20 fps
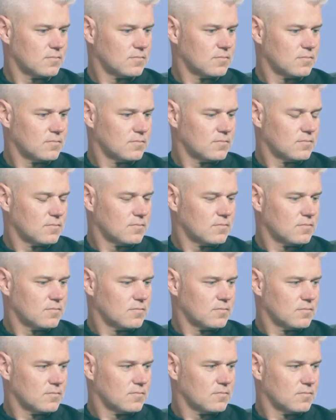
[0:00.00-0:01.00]

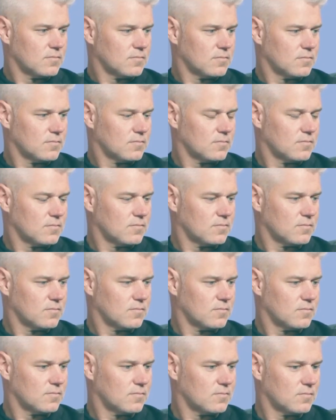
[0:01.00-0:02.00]

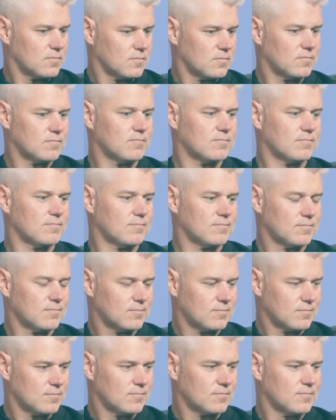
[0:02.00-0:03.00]

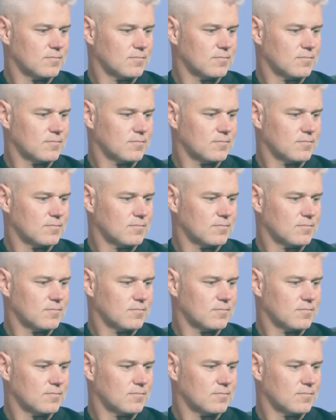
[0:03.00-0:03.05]
[no speech]